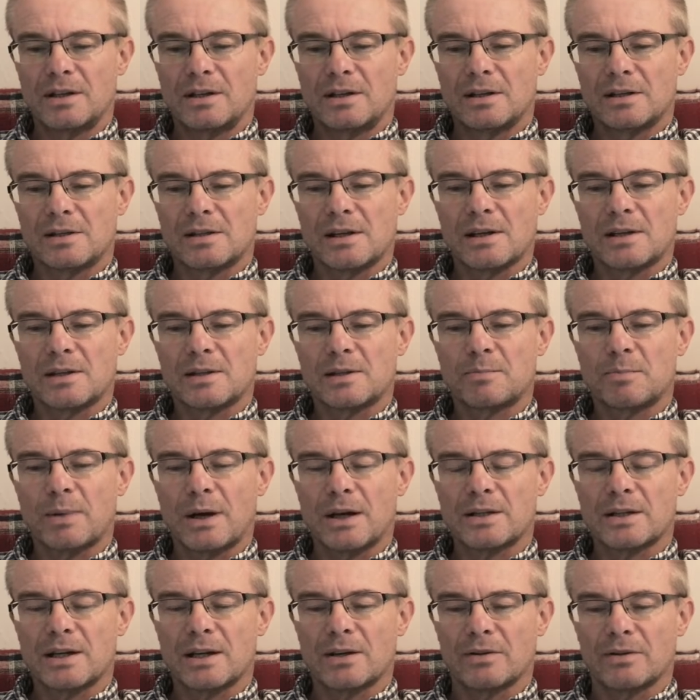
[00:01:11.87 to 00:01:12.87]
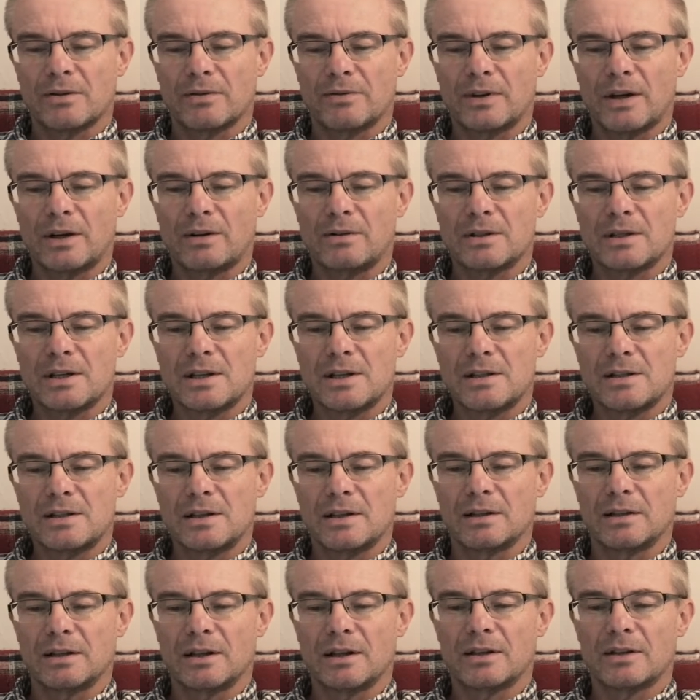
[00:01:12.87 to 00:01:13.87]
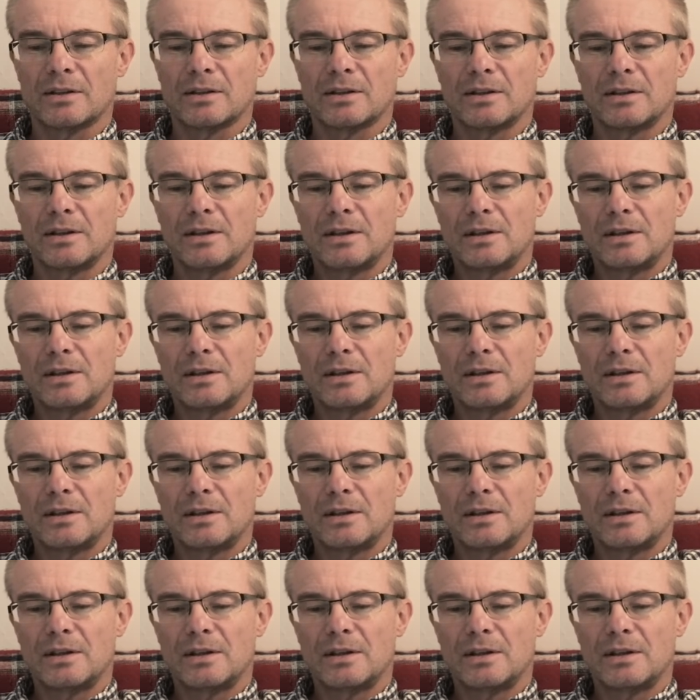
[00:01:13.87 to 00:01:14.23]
as I spat out the foul-tasting liquor.